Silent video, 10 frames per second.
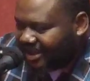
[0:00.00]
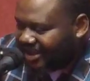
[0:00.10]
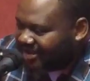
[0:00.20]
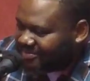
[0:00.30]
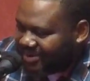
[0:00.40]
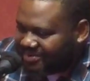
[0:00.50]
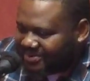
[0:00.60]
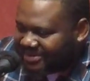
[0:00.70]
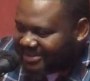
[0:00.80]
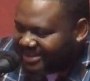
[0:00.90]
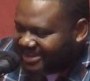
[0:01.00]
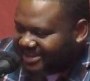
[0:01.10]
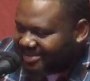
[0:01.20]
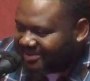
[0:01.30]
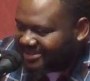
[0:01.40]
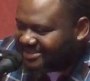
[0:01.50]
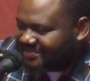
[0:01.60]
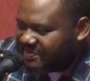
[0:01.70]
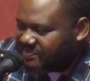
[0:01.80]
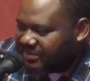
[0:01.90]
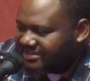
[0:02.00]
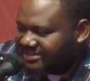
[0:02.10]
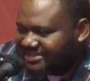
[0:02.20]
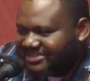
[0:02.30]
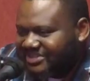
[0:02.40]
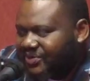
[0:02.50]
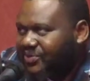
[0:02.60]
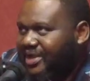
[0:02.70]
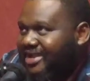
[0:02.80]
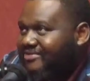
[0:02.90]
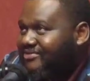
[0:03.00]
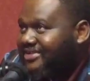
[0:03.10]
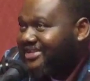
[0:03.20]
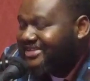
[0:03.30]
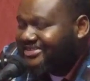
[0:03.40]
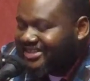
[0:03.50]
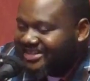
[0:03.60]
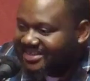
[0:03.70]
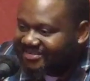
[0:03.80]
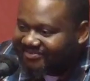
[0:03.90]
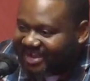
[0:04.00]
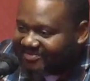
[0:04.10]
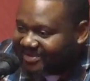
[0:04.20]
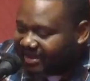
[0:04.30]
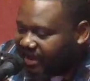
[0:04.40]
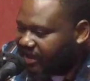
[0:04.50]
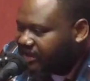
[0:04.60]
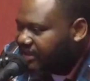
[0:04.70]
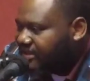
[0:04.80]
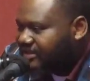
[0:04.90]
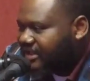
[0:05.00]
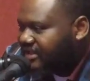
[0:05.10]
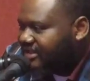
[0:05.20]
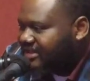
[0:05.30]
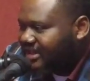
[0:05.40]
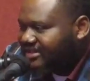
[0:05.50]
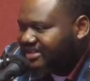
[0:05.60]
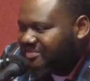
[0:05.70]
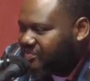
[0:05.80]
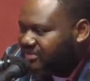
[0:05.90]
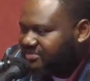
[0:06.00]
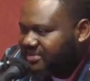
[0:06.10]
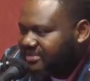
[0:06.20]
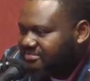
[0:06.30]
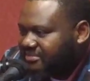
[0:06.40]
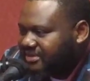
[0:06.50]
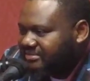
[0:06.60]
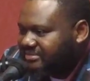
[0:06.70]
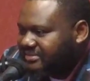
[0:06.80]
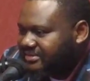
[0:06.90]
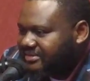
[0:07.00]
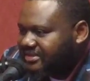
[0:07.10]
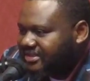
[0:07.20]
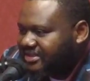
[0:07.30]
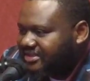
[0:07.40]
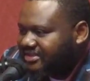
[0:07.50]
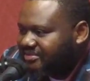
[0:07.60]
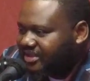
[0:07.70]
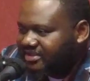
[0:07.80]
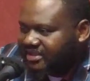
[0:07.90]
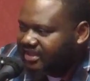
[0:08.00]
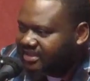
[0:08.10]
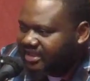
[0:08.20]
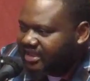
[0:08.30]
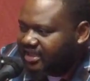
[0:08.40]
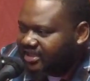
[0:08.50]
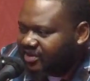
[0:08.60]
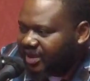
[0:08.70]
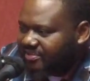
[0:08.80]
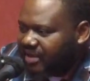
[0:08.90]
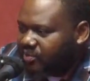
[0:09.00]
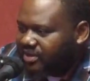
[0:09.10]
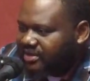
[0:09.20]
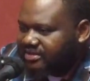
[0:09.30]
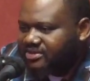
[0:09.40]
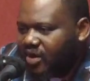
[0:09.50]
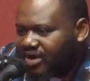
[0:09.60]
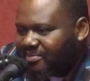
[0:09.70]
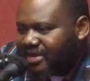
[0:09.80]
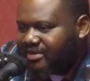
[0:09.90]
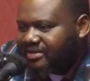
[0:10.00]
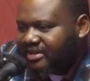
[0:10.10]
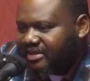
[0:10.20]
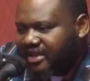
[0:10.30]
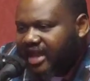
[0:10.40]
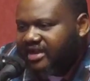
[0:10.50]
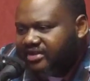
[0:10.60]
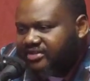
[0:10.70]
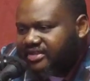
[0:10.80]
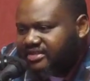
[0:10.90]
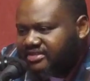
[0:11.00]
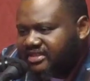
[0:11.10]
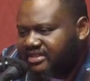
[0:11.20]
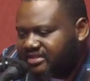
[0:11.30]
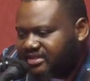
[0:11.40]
I'm on the NAACP President Show every Sunday at 5 o'clock, and Dr. Gilmore has been a brother. I'm not one to talk about a lot of the things that